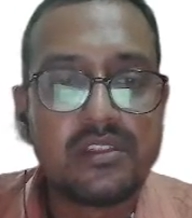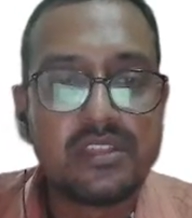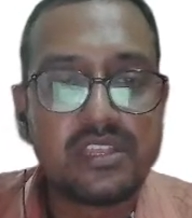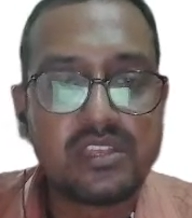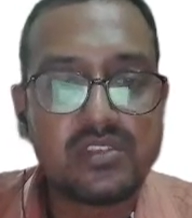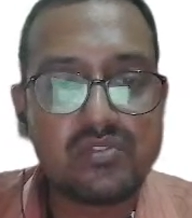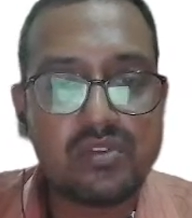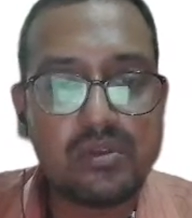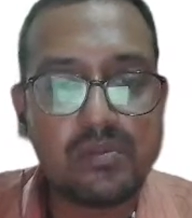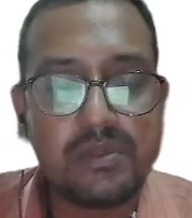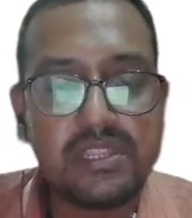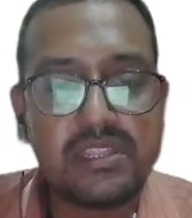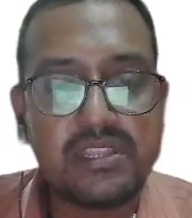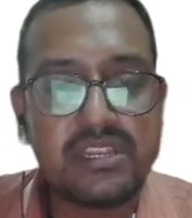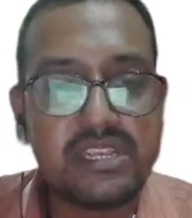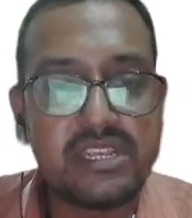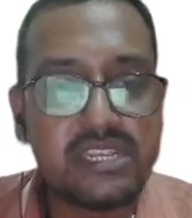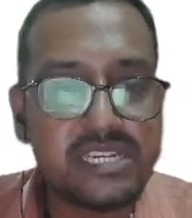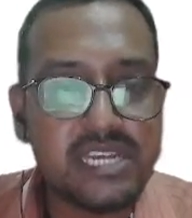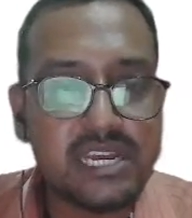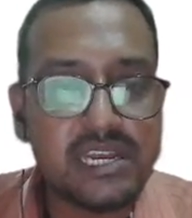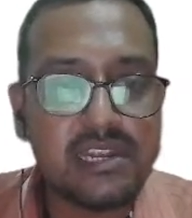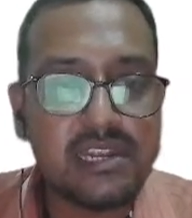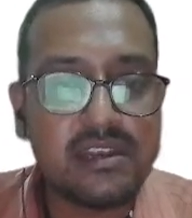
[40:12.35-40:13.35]
This will be
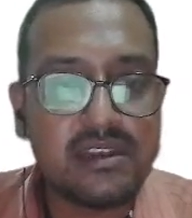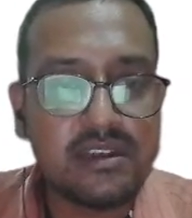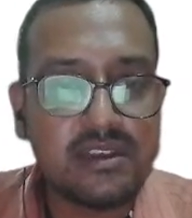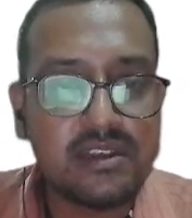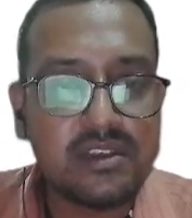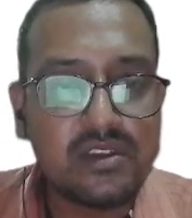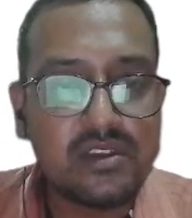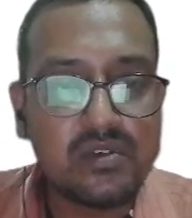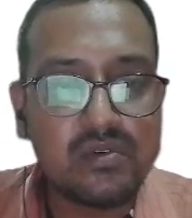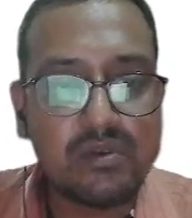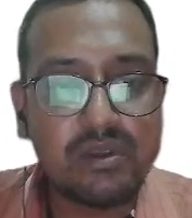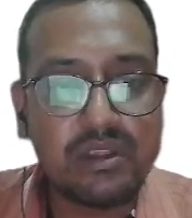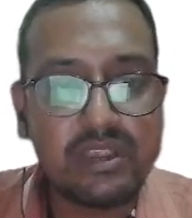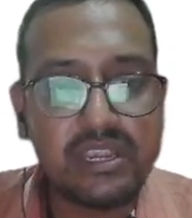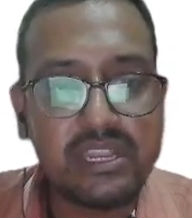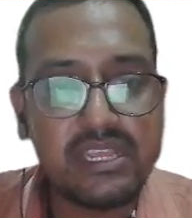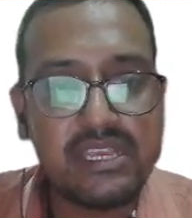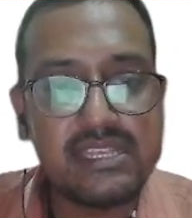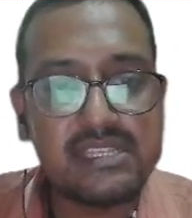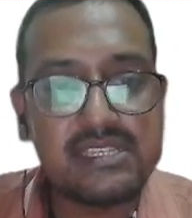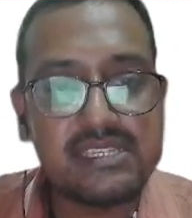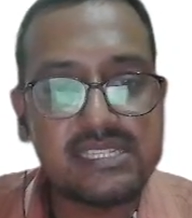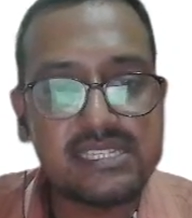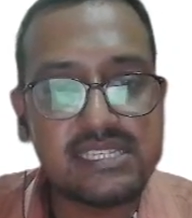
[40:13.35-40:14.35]
3 ja
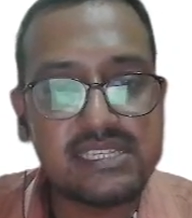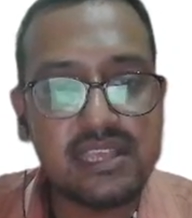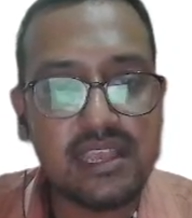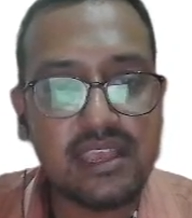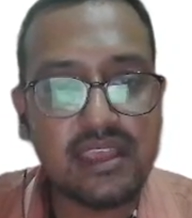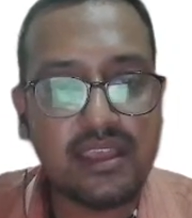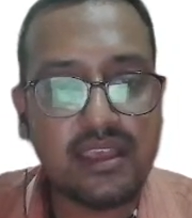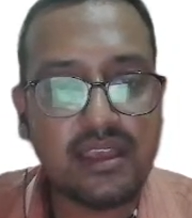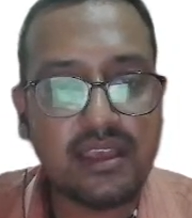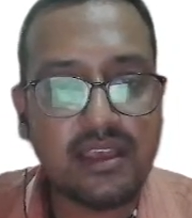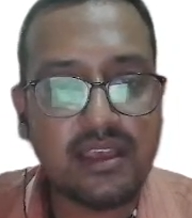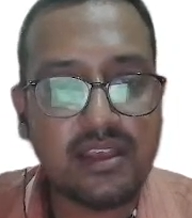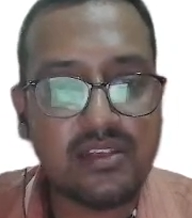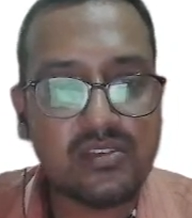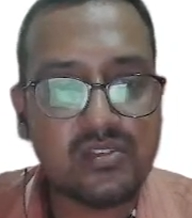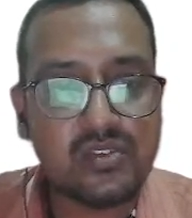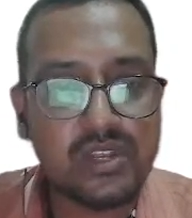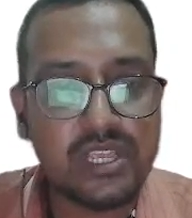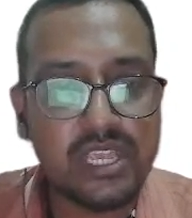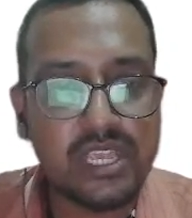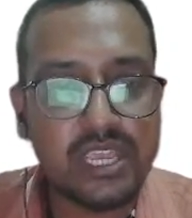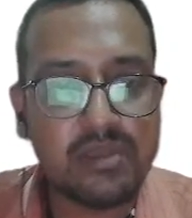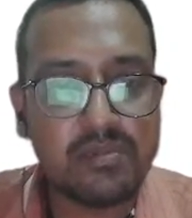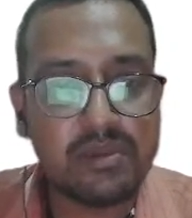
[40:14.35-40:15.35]
20,
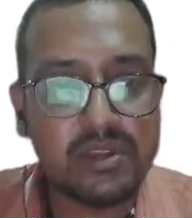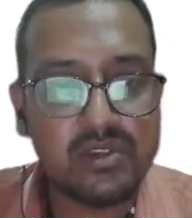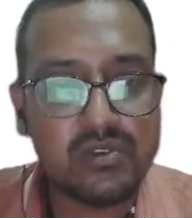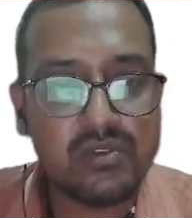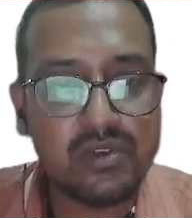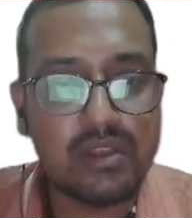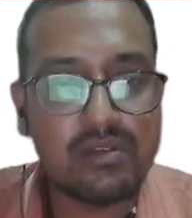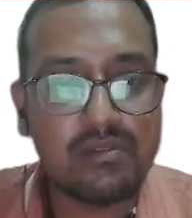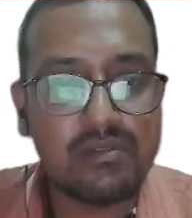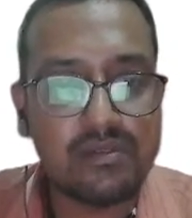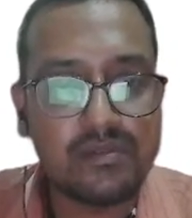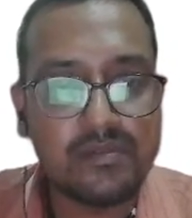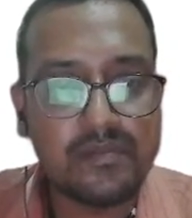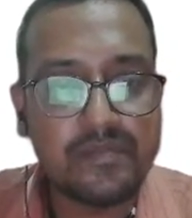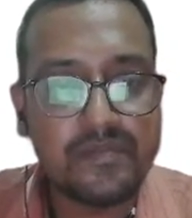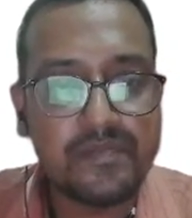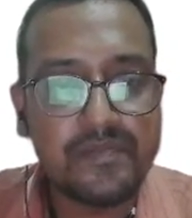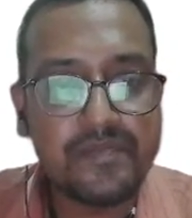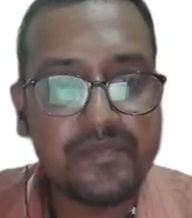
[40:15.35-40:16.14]
sorry, 1 minute, 12,